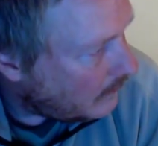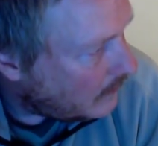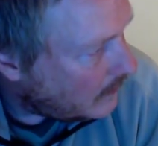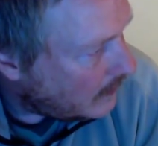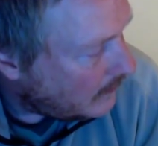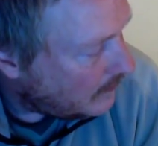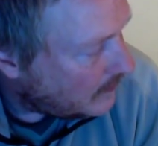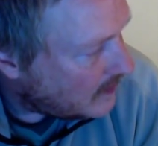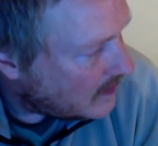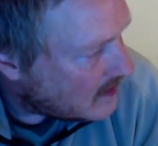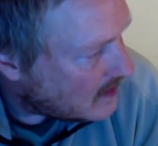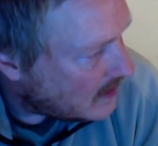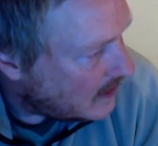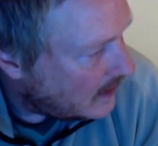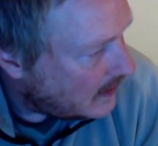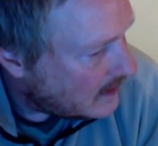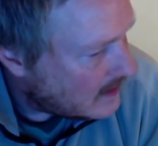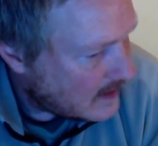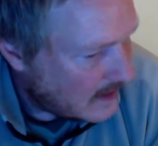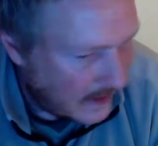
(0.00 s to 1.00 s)
and they say
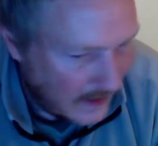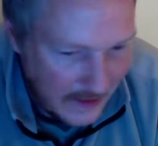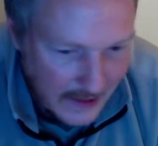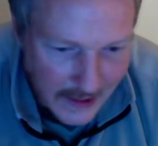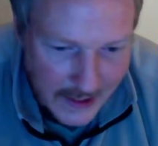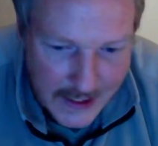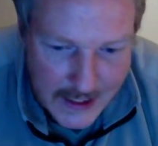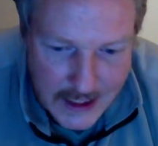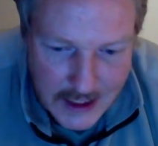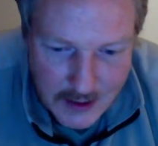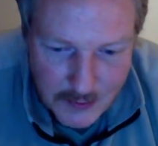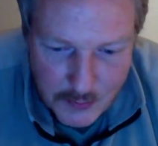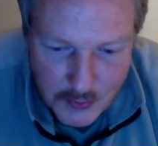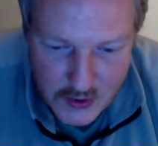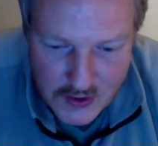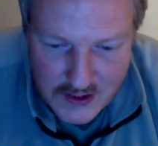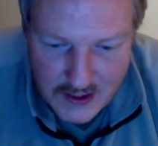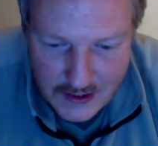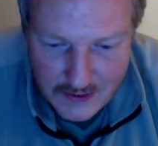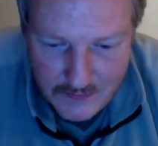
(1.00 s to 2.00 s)
it's like
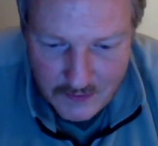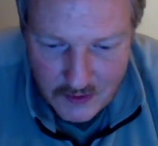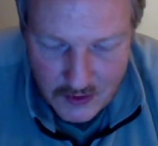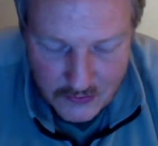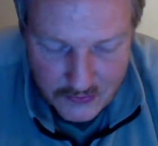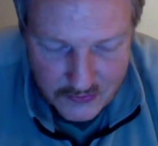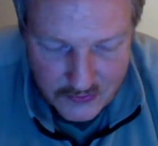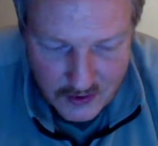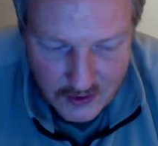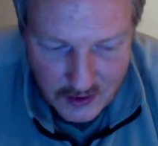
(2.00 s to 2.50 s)
80% of